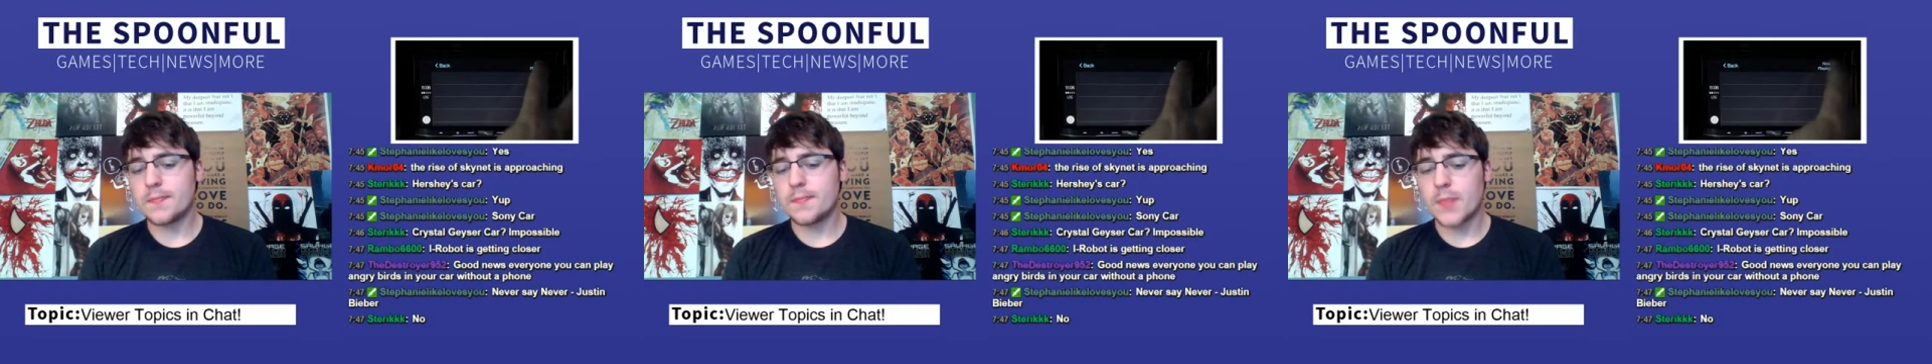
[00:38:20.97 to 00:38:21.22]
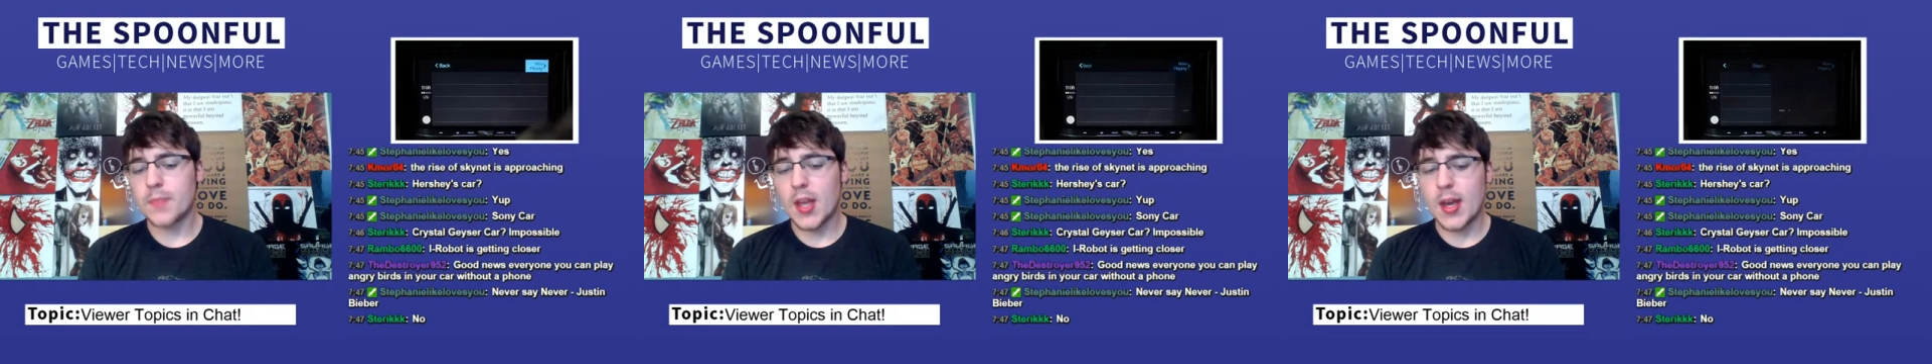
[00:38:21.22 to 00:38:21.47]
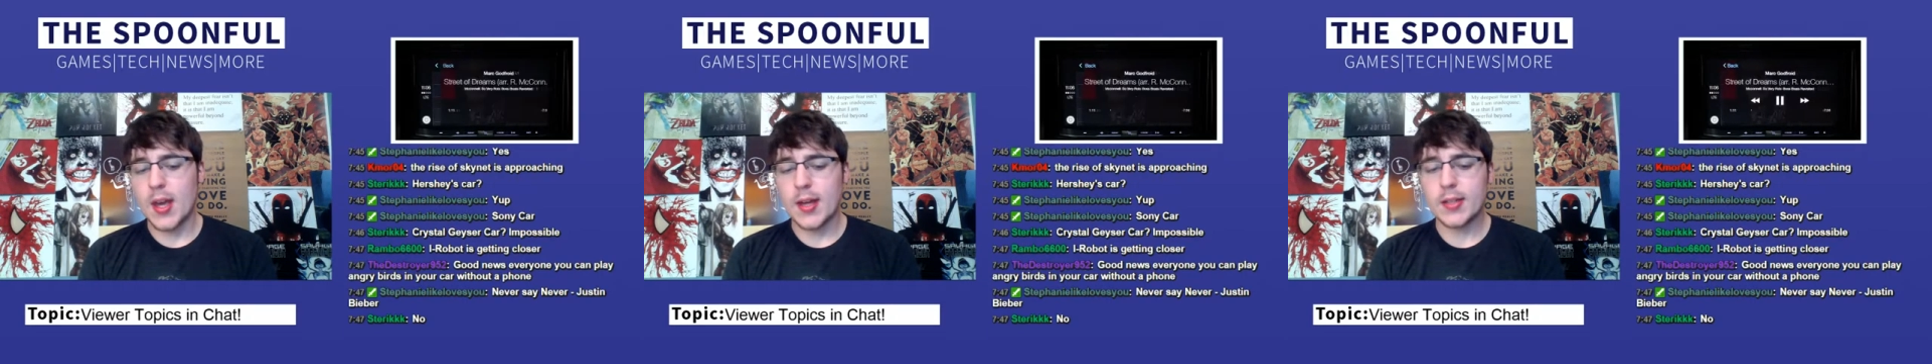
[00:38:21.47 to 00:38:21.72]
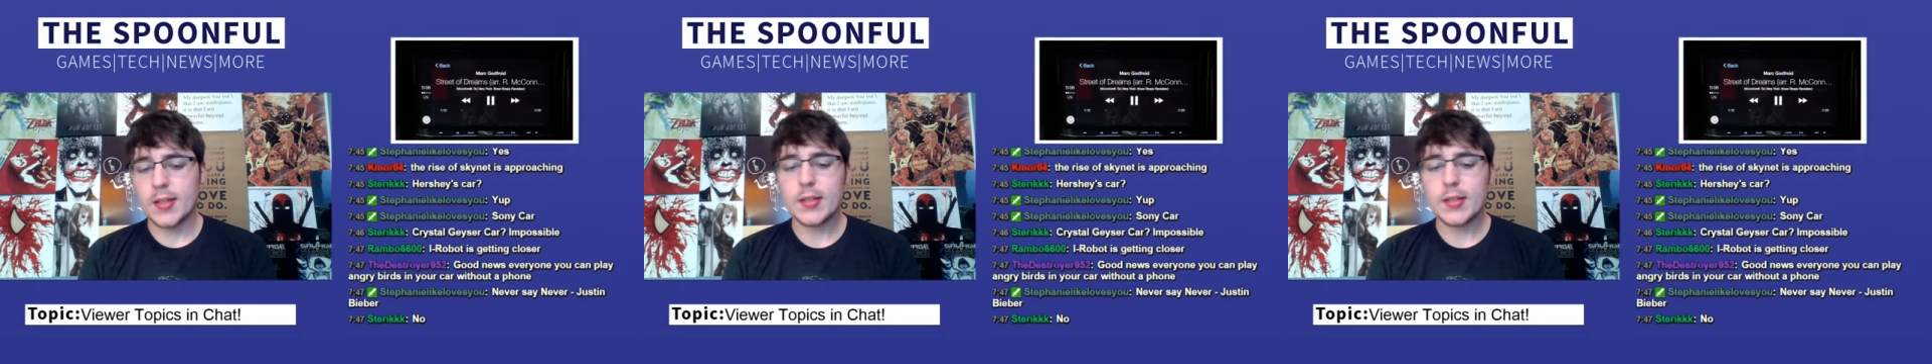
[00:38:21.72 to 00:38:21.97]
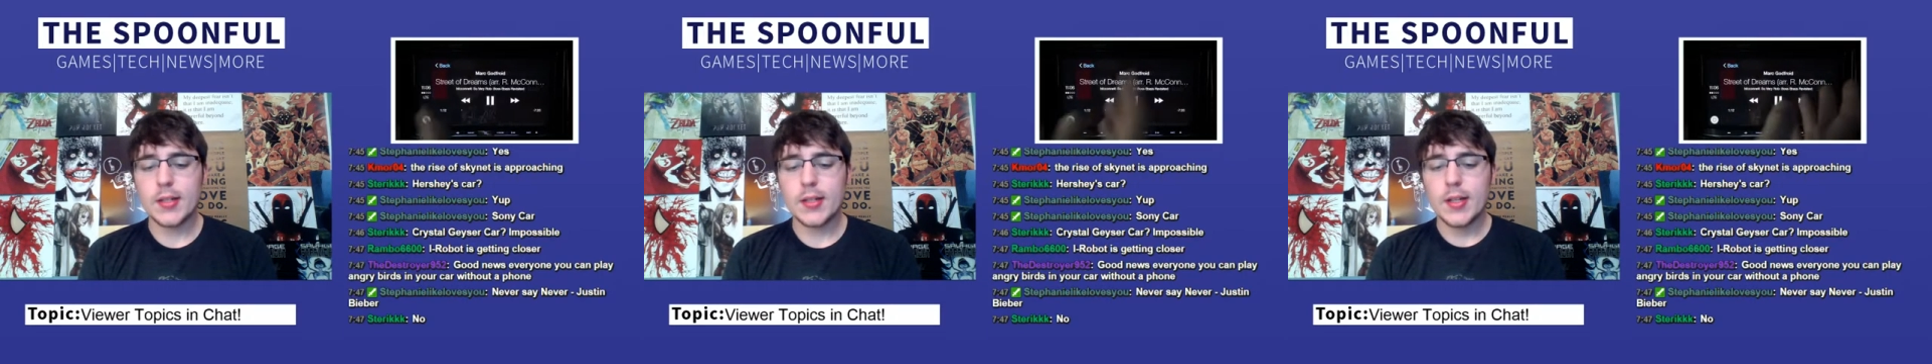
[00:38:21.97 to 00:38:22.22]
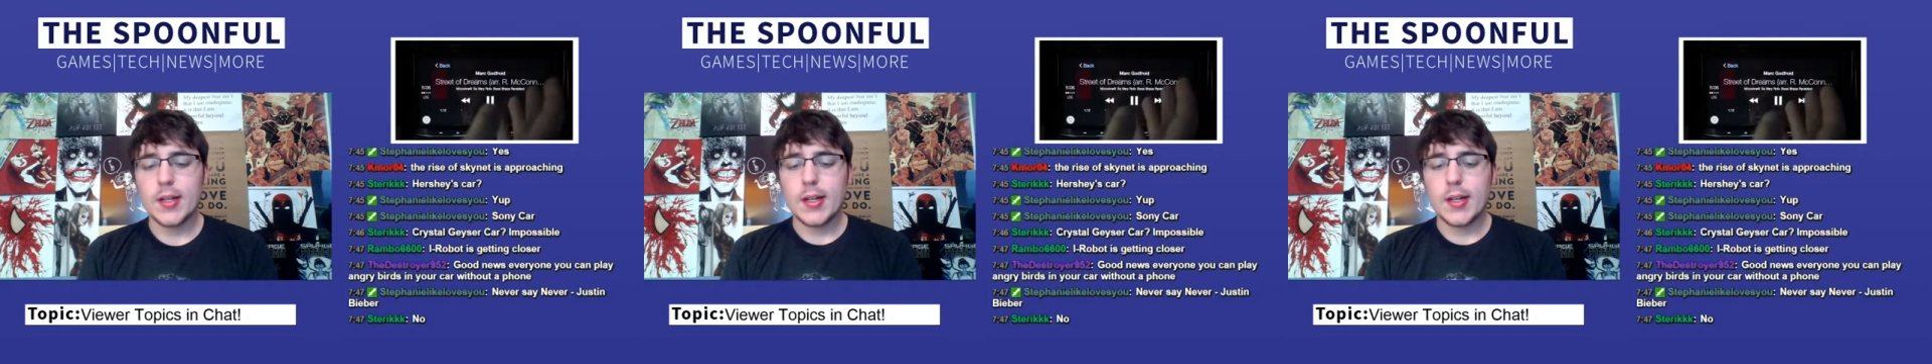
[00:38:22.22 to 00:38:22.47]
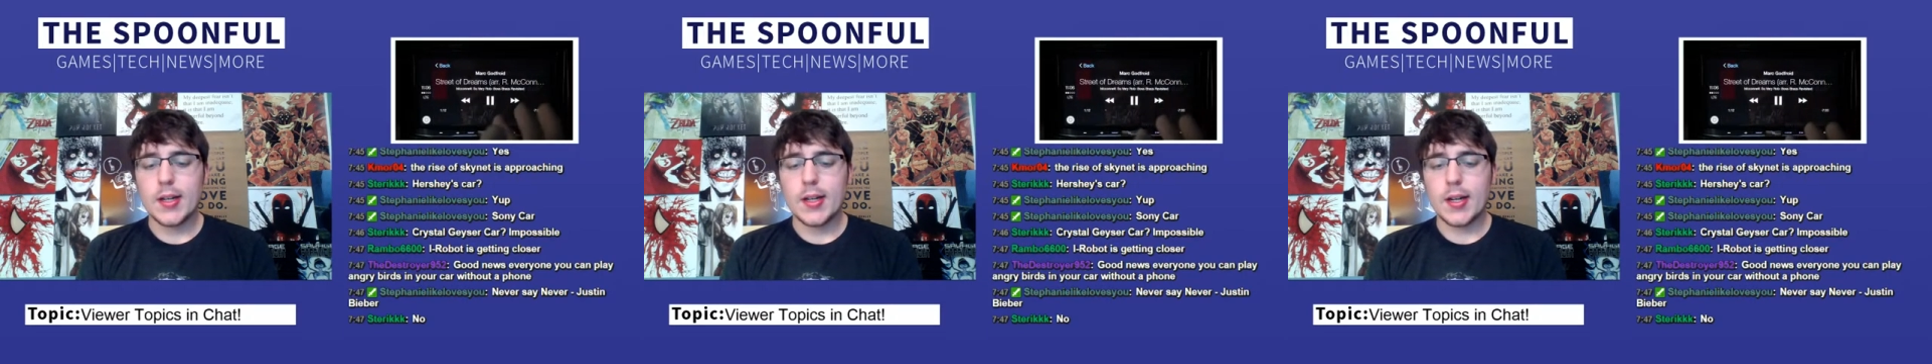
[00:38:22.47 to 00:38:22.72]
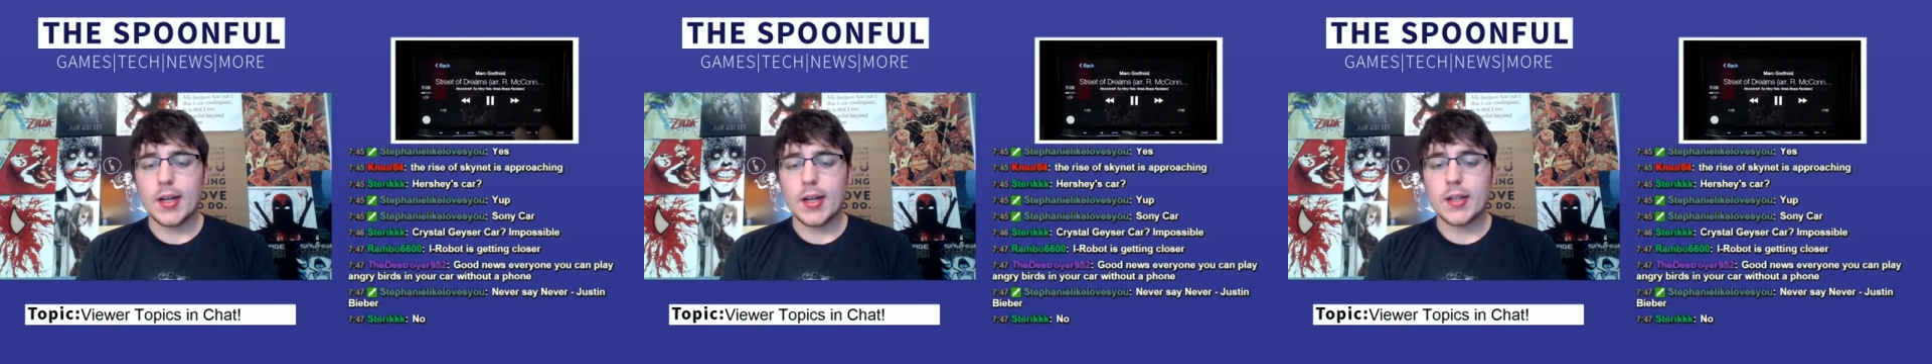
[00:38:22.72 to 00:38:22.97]
and
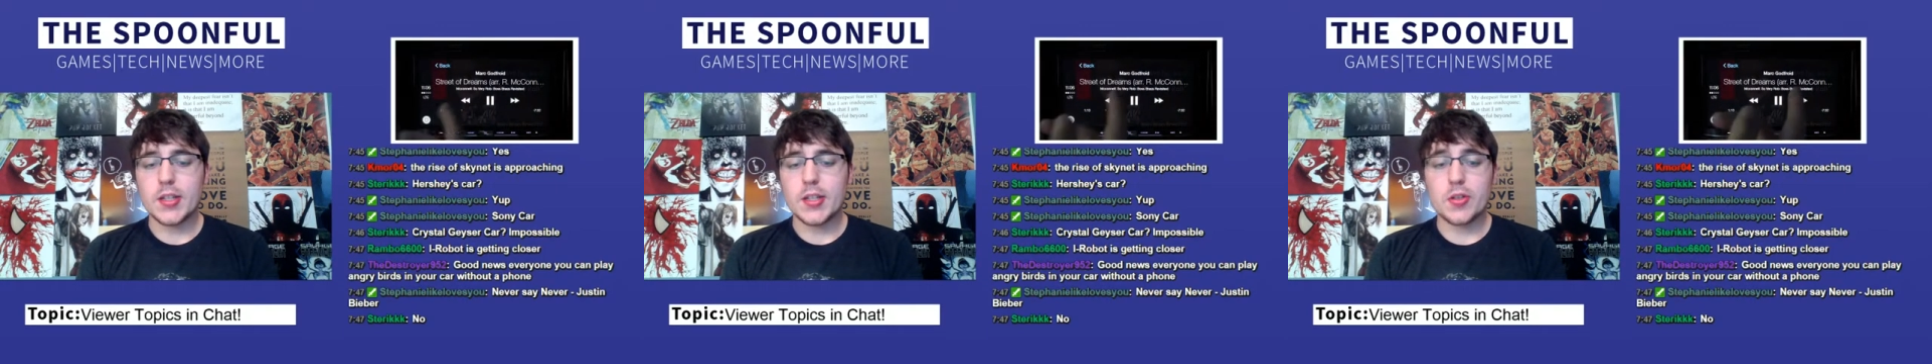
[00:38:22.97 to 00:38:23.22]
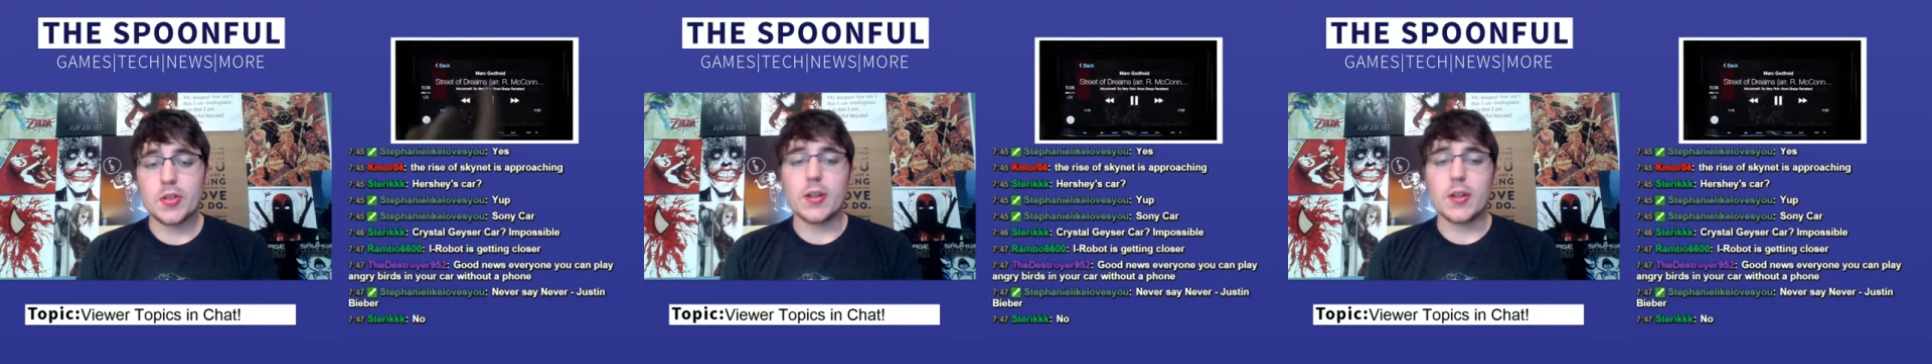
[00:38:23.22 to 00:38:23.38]
digital